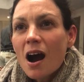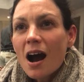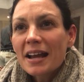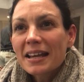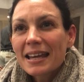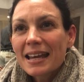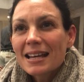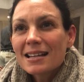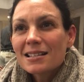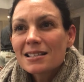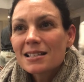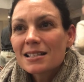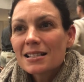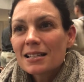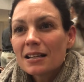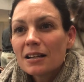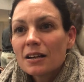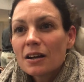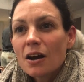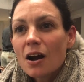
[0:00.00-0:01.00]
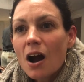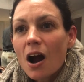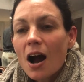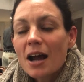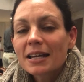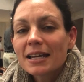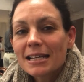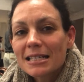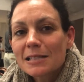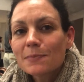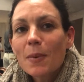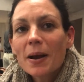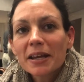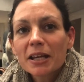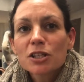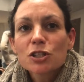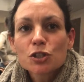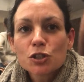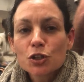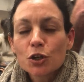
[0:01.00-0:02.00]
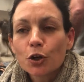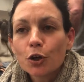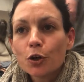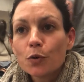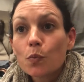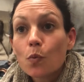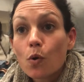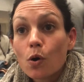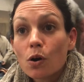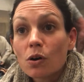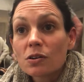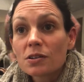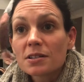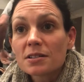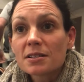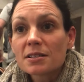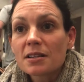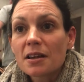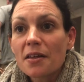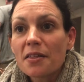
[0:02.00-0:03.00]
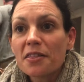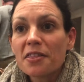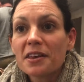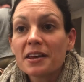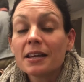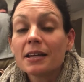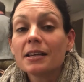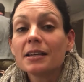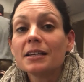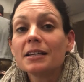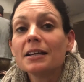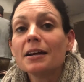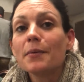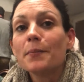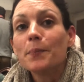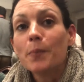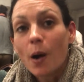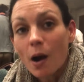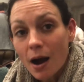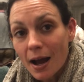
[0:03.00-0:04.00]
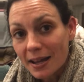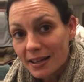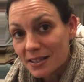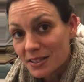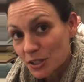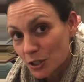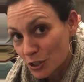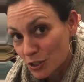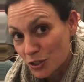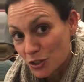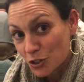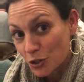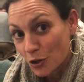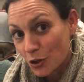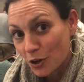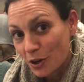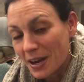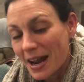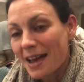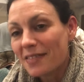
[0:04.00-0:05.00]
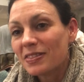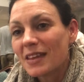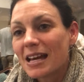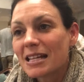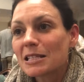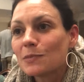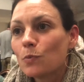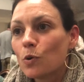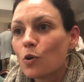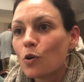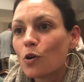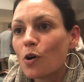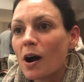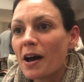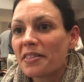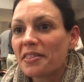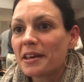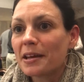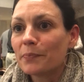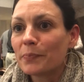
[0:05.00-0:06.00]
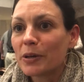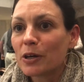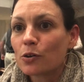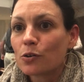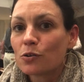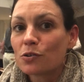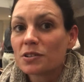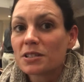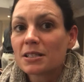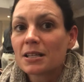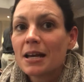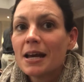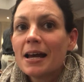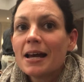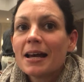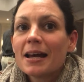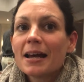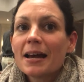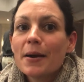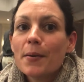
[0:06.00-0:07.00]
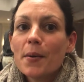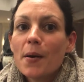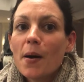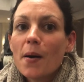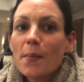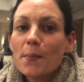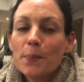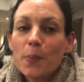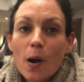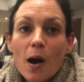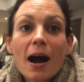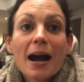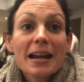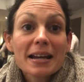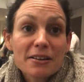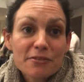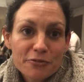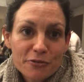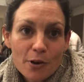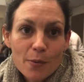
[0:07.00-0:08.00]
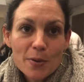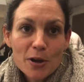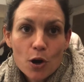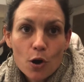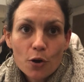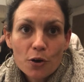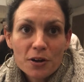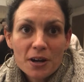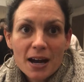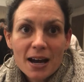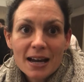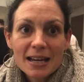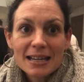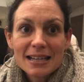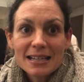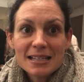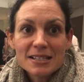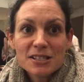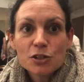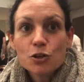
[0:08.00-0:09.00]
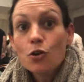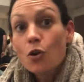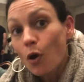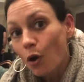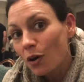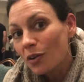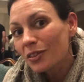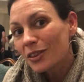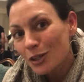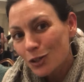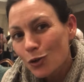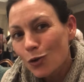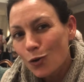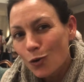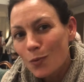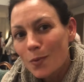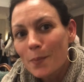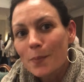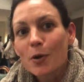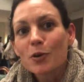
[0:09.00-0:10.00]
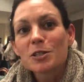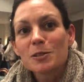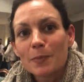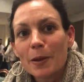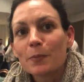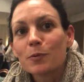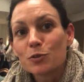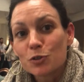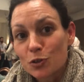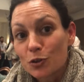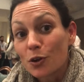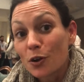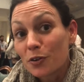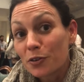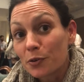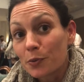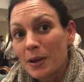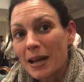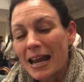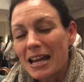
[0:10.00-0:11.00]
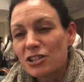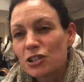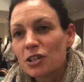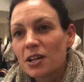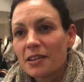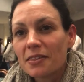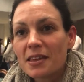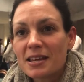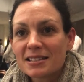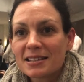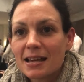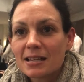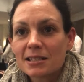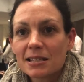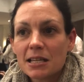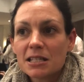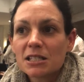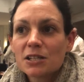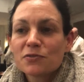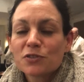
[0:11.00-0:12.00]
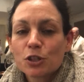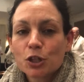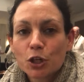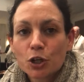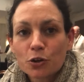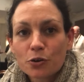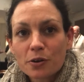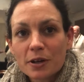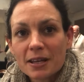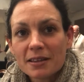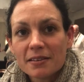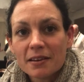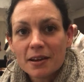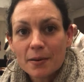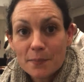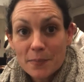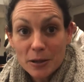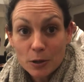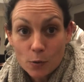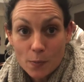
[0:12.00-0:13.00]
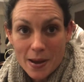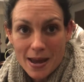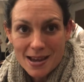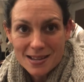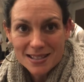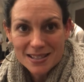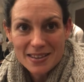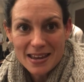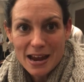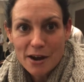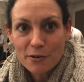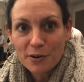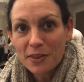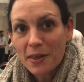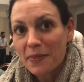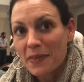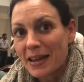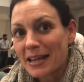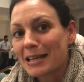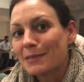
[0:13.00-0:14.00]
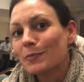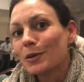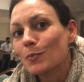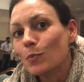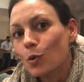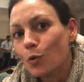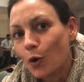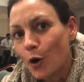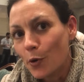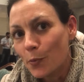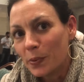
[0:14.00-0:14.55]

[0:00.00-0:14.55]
I guess my concern was the buyer's concern, and that's more, I think, because buying from an owner is not the norm, and most people do go through an agent, and there's that sense of security that a middleman's there, and that they can be more